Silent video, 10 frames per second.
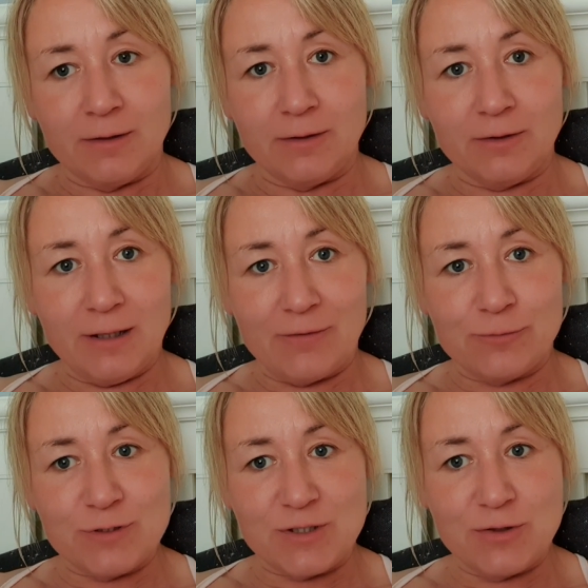You'll have
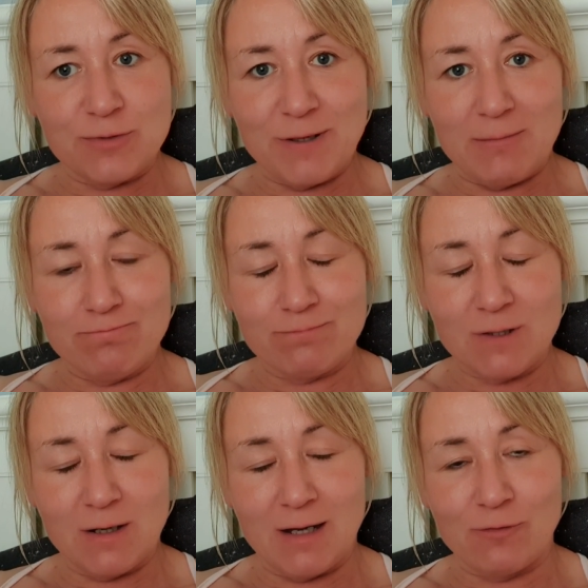to excuse me.
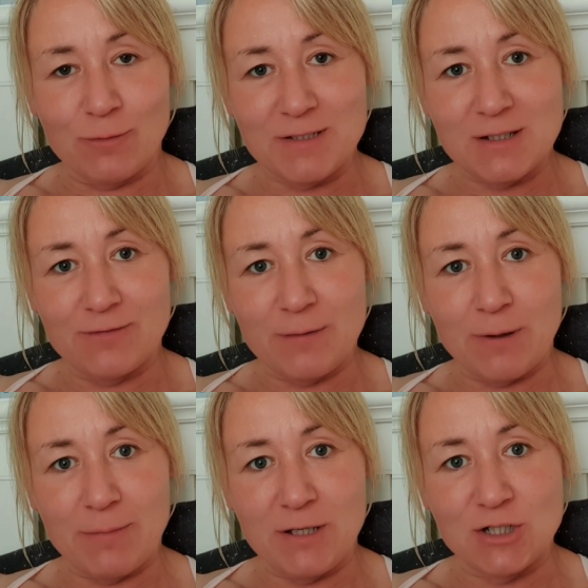I have got myself in
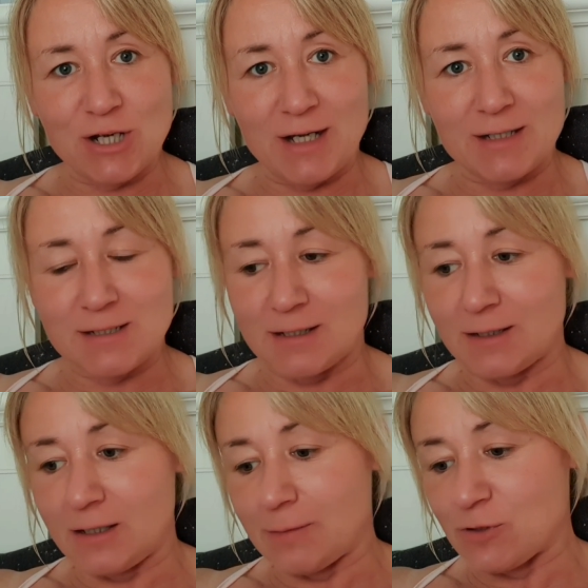my PJs and
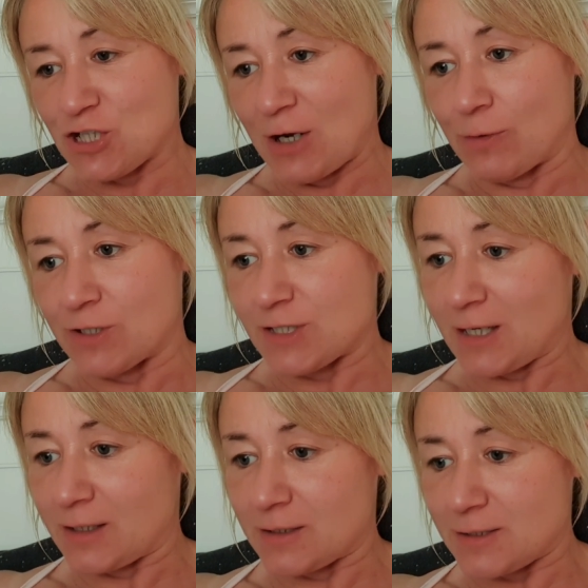I am showered
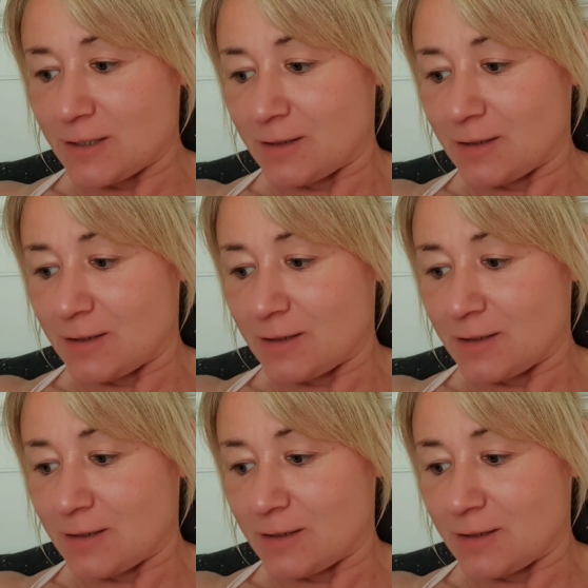and